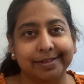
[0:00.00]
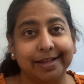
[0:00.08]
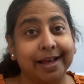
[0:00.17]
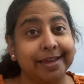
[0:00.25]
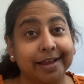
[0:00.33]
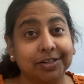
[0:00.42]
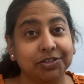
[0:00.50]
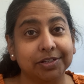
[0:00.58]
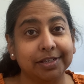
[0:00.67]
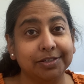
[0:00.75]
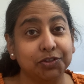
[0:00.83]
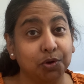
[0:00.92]

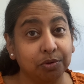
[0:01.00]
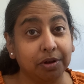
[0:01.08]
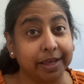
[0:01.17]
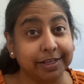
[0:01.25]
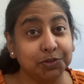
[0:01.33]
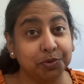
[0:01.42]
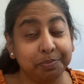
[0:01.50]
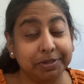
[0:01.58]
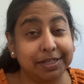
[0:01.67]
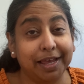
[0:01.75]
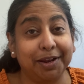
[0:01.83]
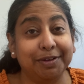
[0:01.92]
actually don't like sweet
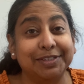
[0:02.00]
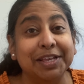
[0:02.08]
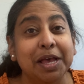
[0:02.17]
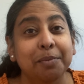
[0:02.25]
potatoes,